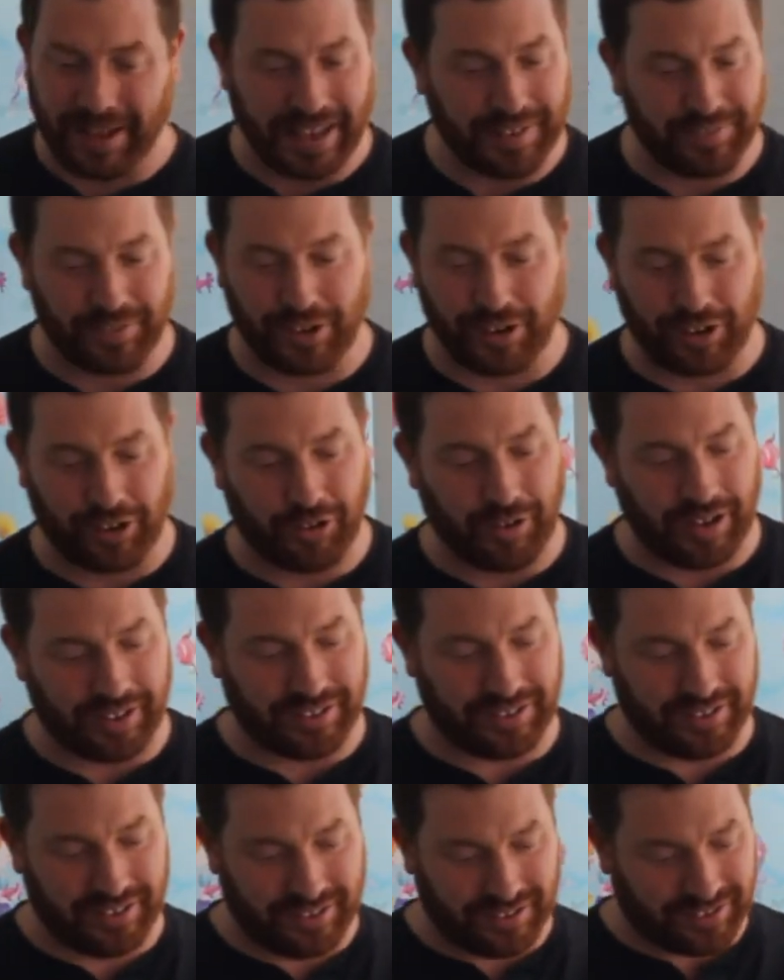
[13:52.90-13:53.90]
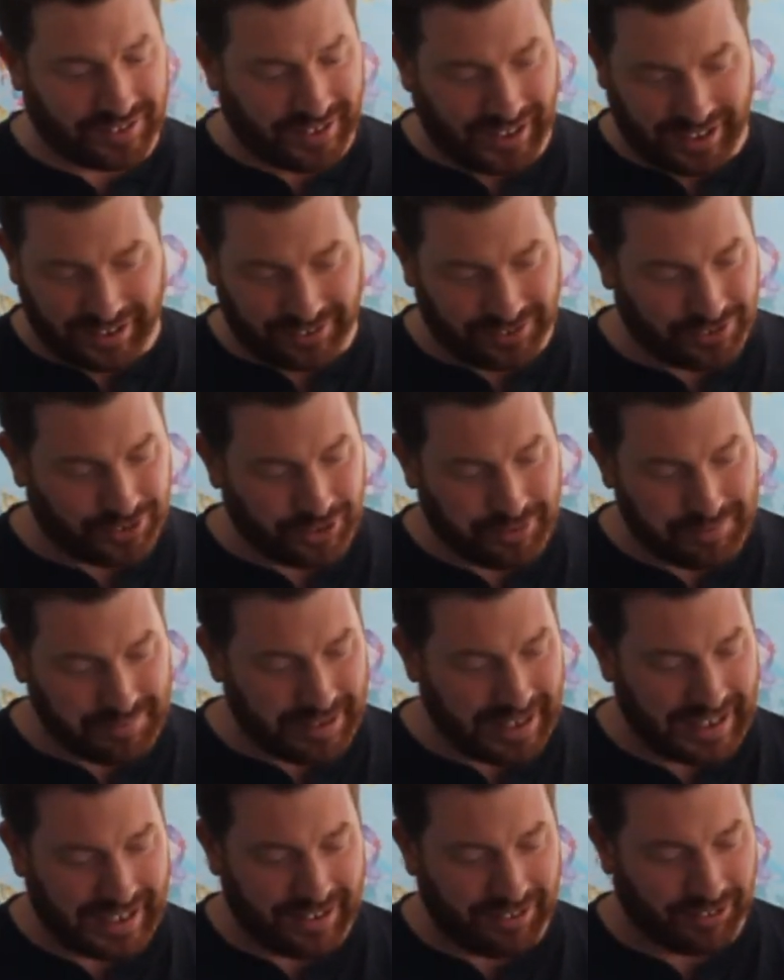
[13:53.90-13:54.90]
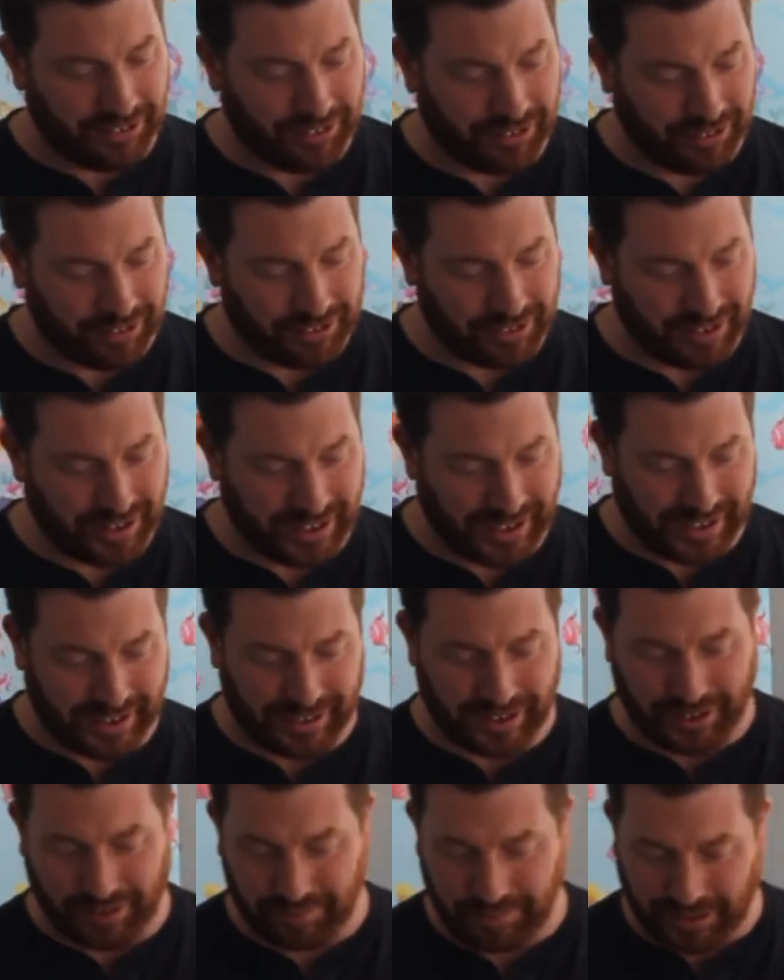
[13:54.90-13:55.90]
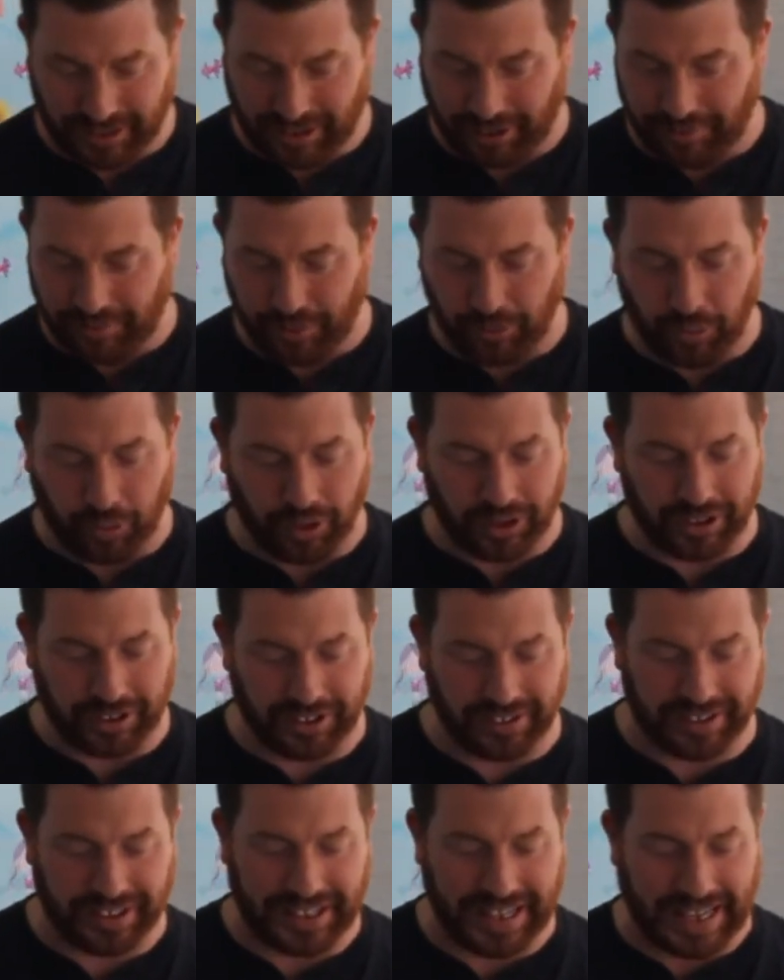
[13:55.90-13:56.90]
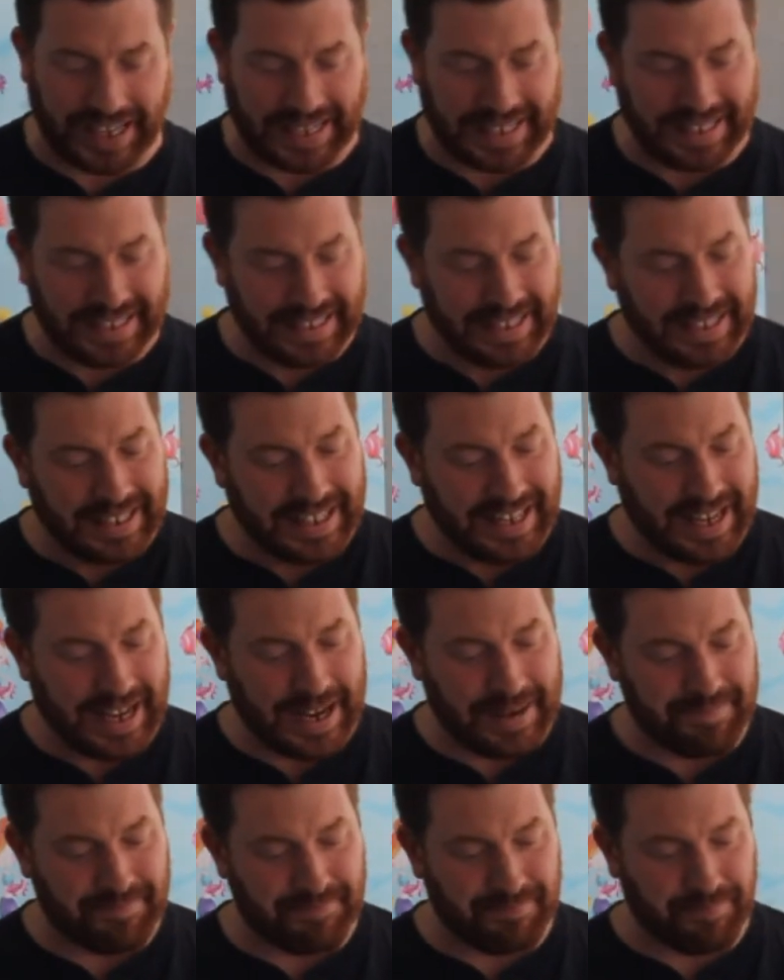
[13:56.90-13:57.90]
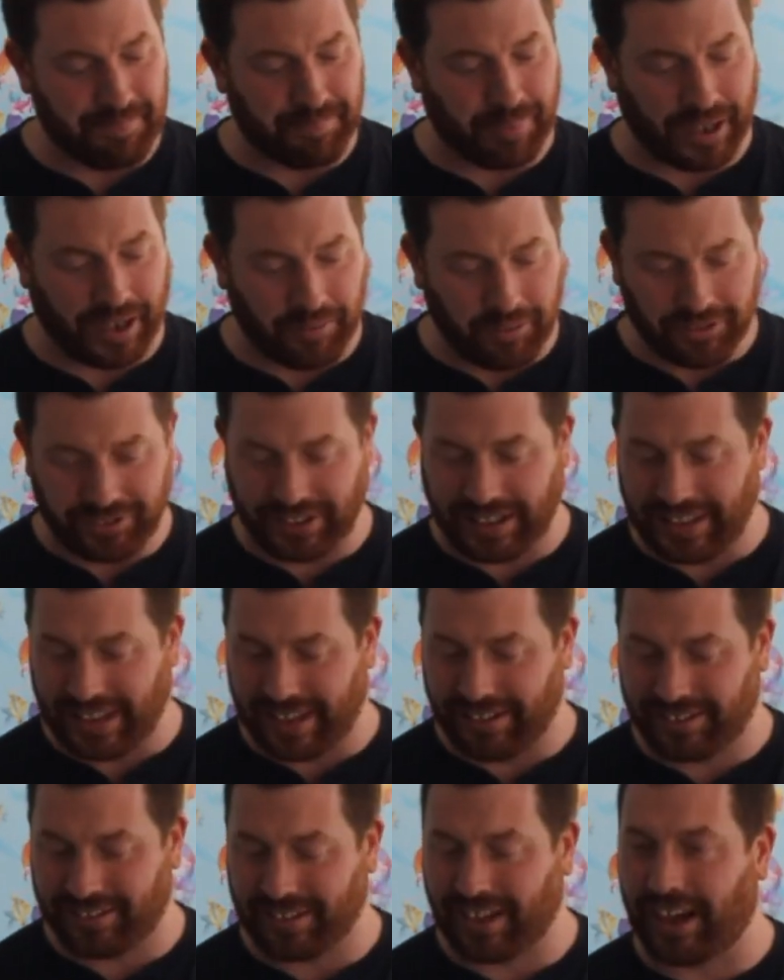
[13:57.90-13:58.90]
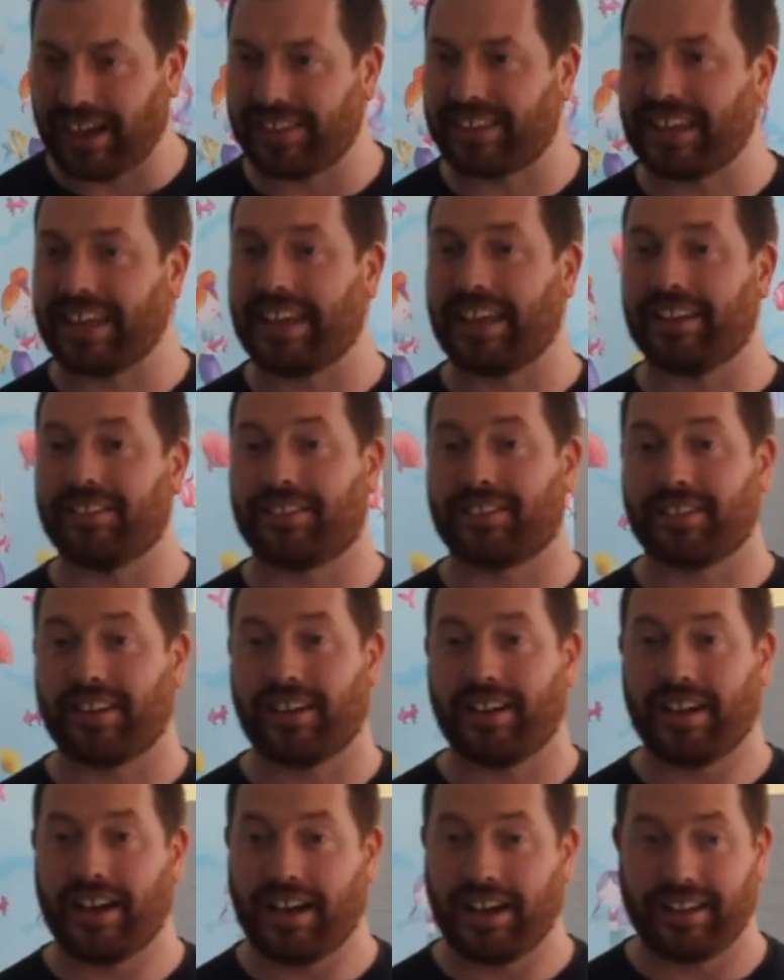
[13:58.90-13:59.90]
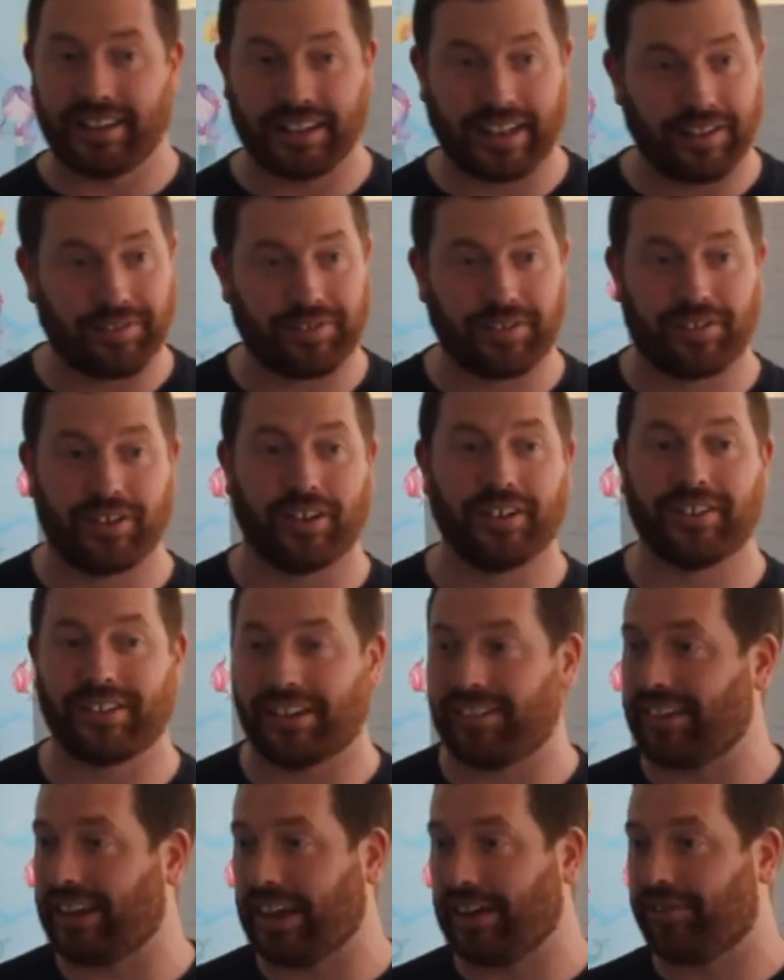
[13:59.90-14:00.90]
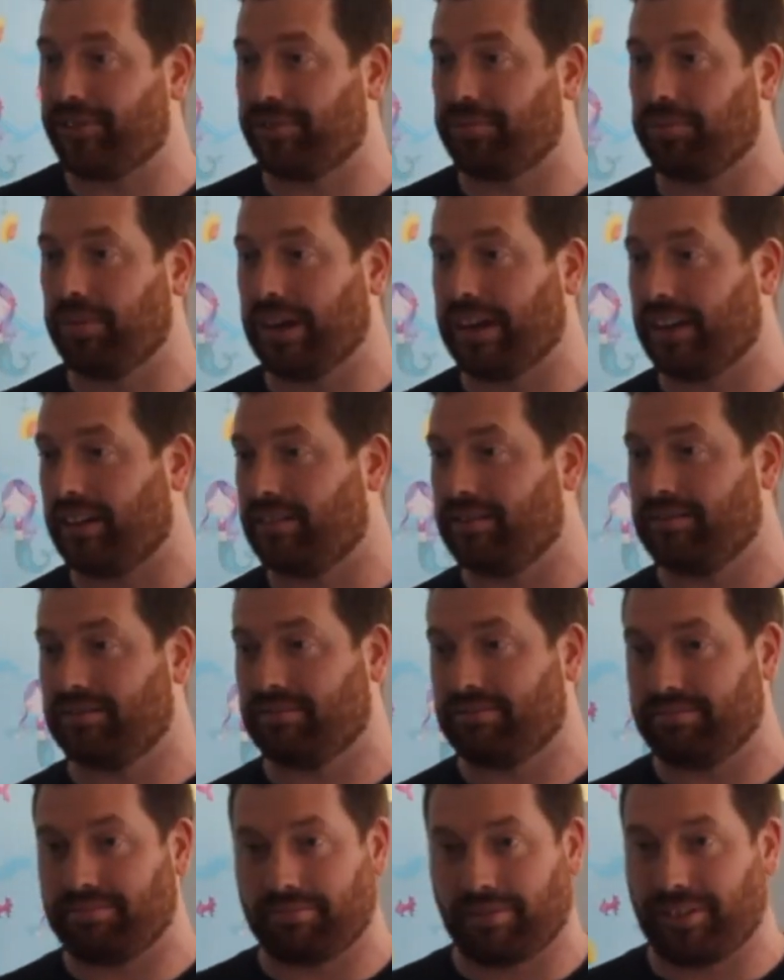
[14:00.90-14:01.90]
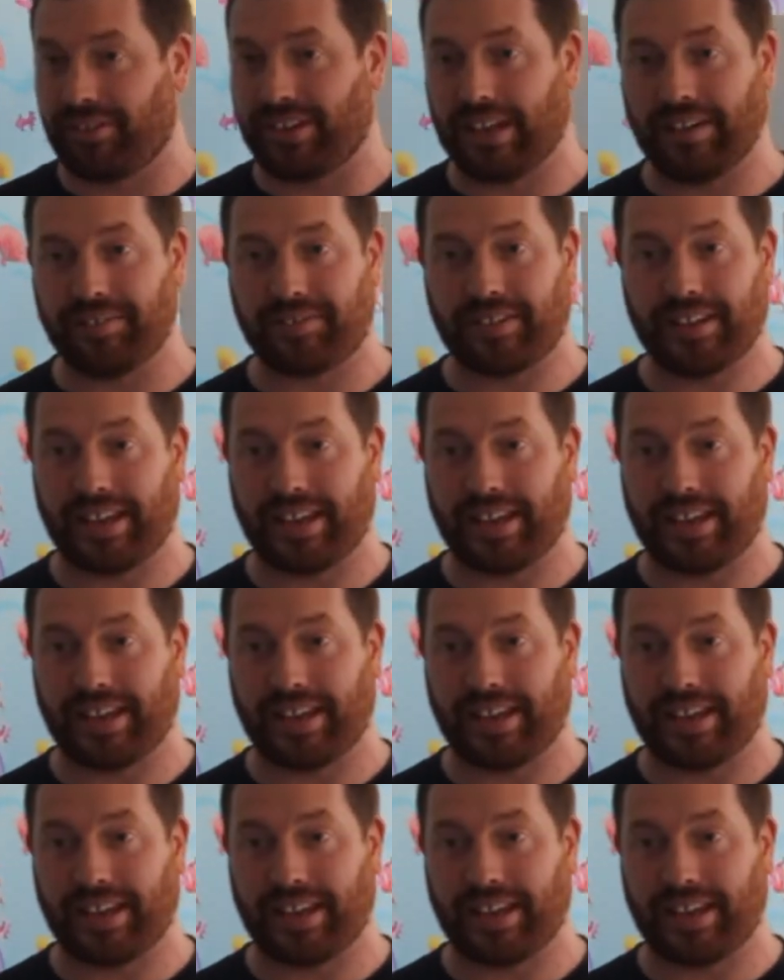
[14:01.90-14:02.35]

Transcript: If you've got questions, Zoom me, or we can go for a walk another day. But I will say this, I think it's the gift of tongues is a gift we can receive